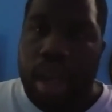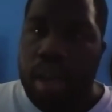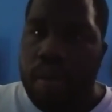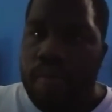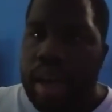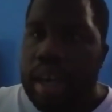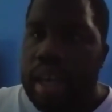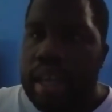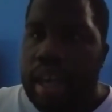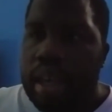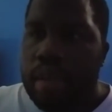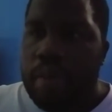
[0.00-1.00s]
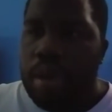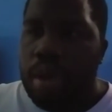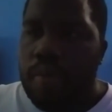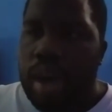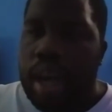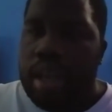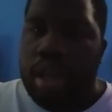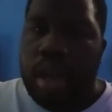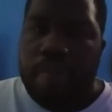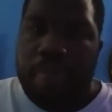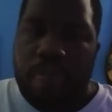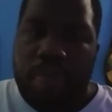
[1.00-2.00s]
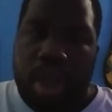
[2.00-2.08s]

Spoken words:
I don't know why they attacked them. I don't know why John